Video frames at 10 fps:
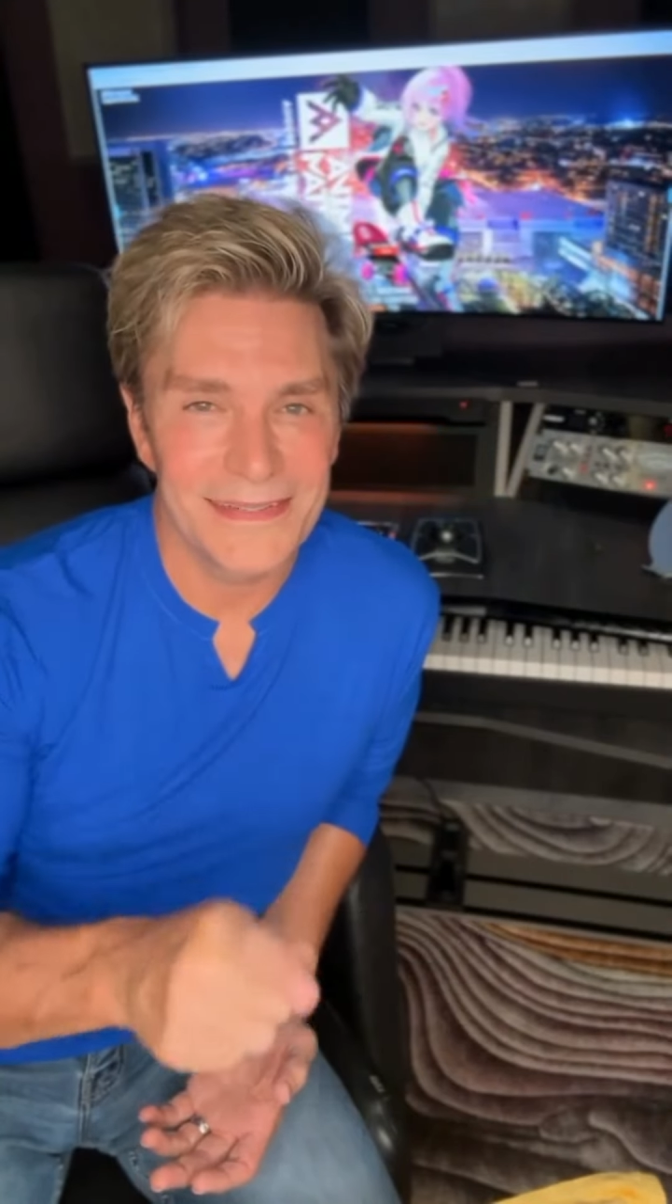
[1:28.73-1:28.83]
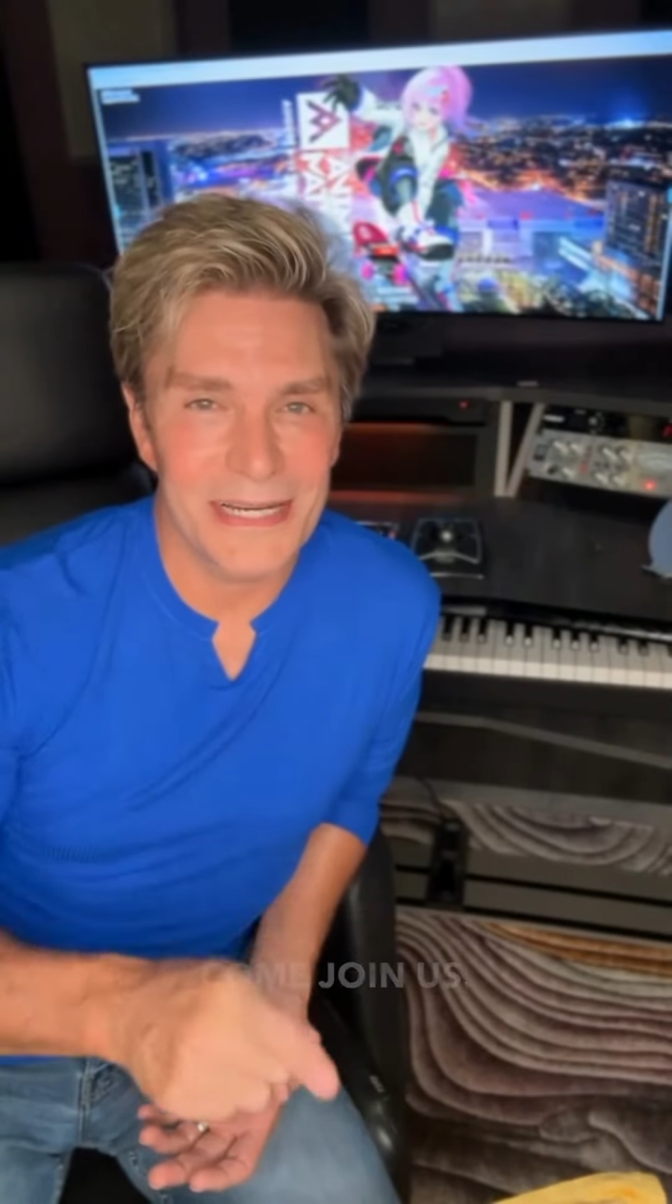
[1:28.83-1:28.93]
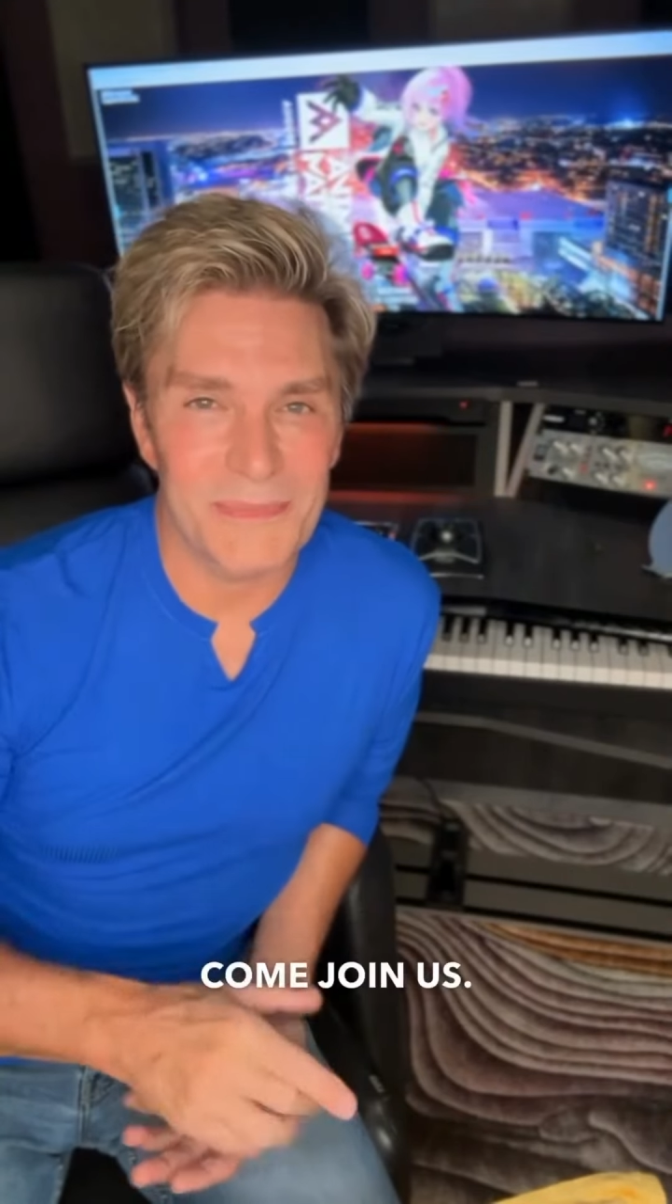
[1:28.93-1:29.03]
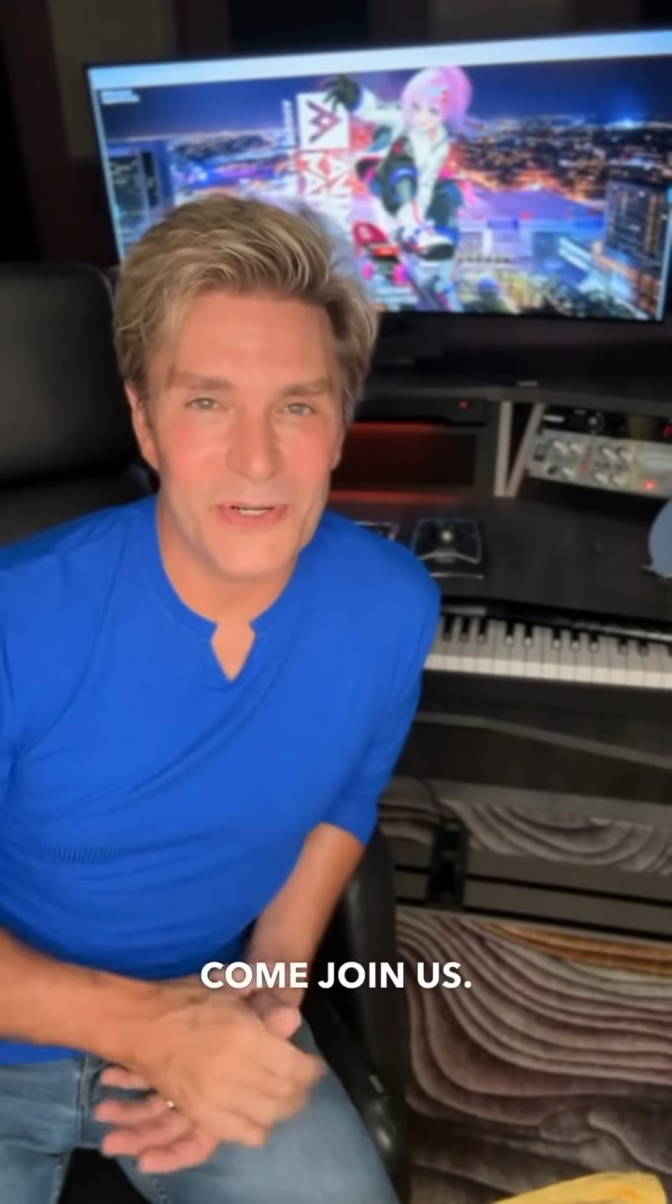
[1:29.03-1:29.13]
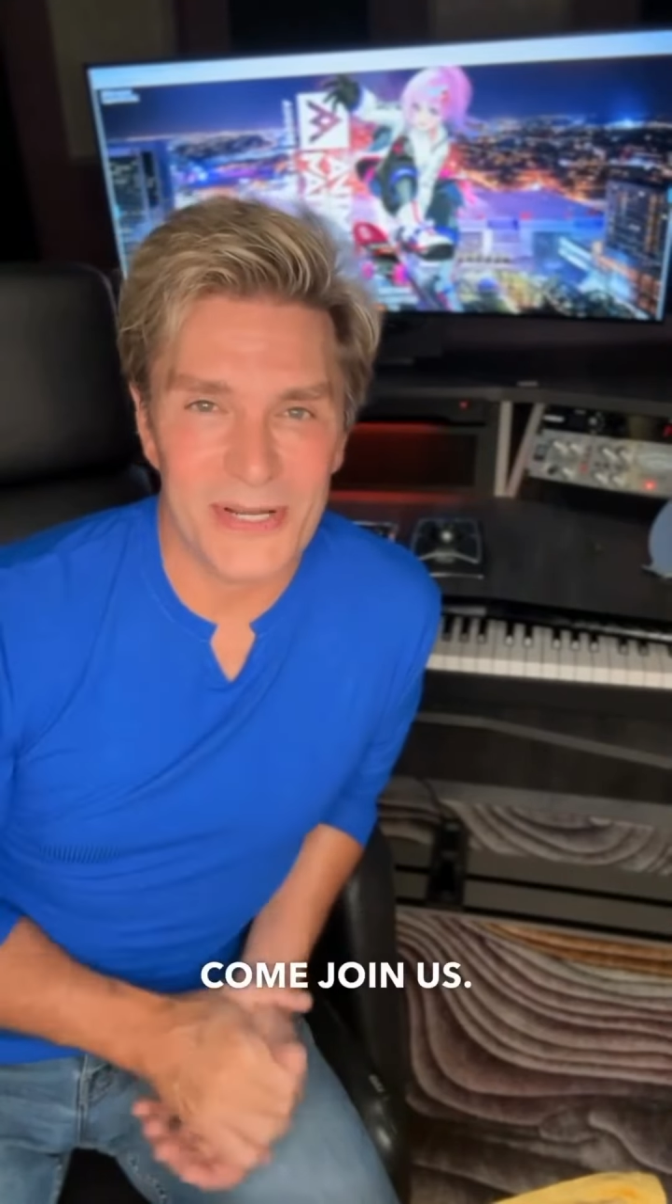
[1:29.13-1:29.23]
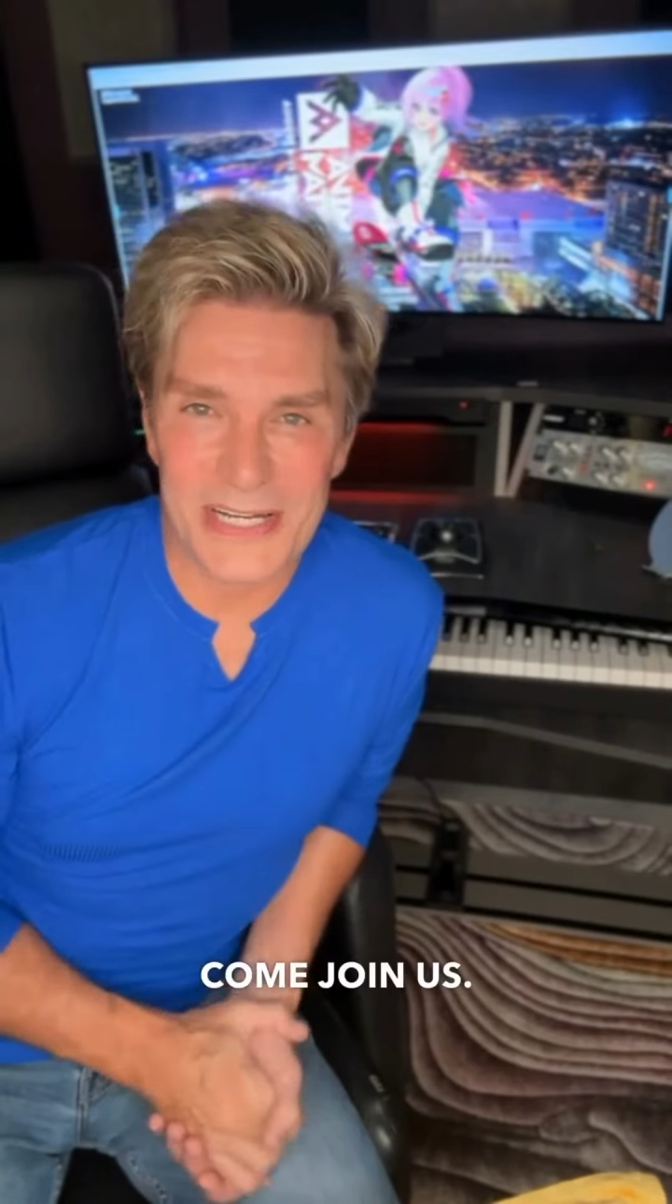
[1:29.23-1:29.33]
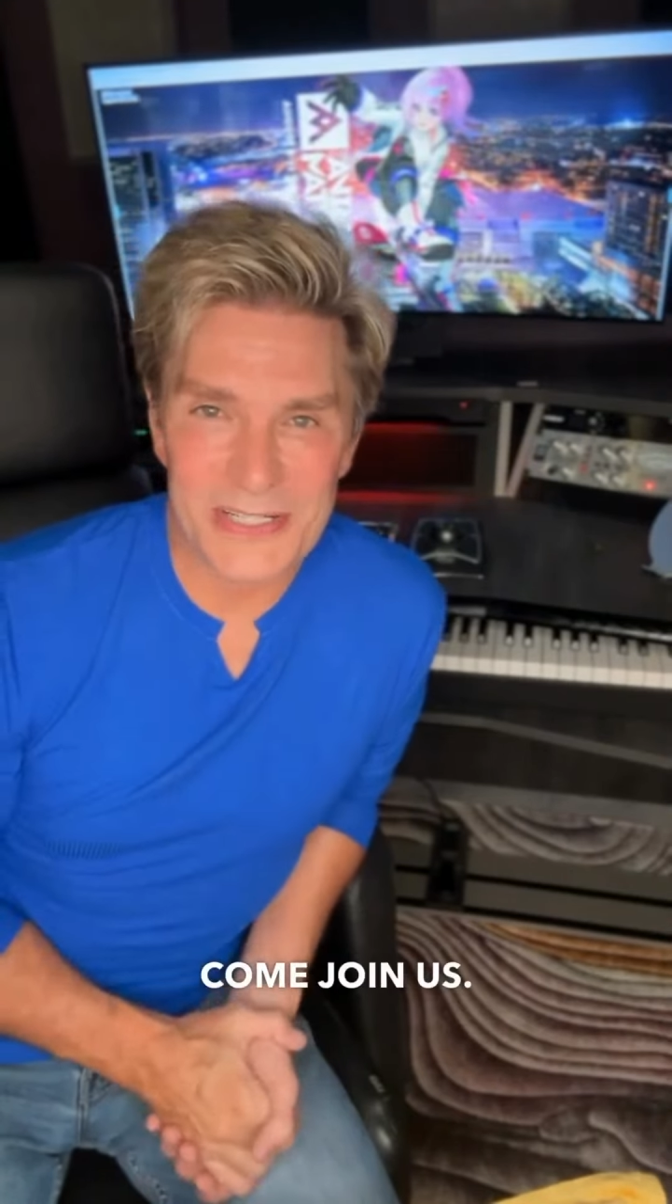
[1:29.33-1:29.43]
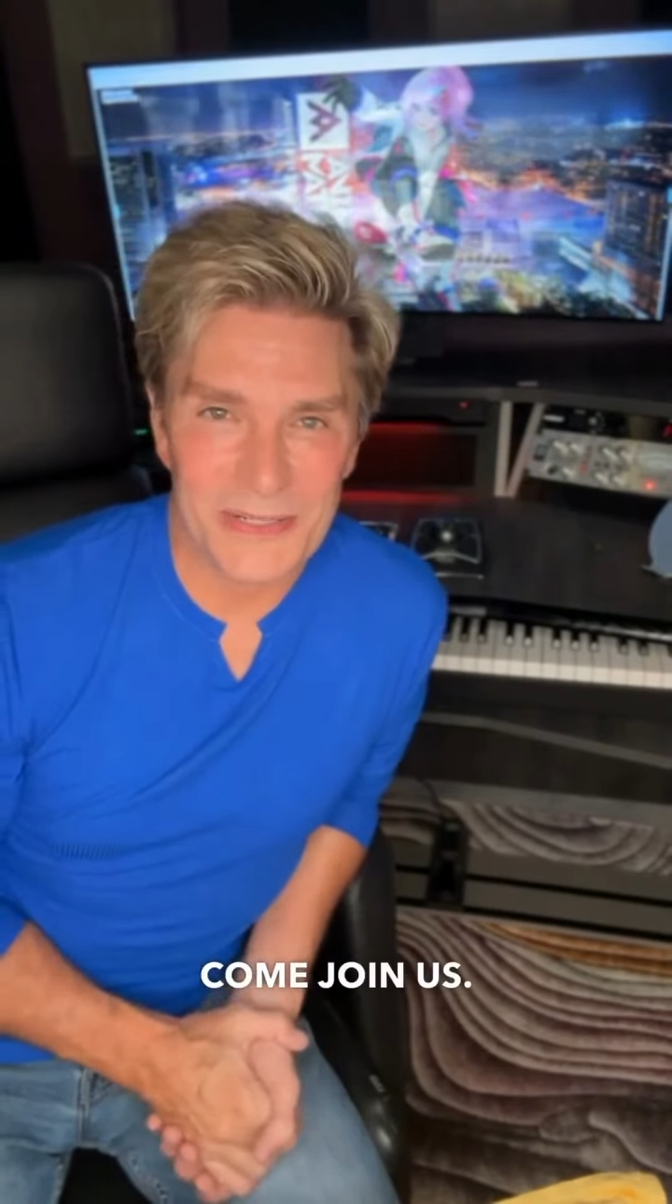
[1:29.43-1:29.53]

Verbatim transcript: Come join us.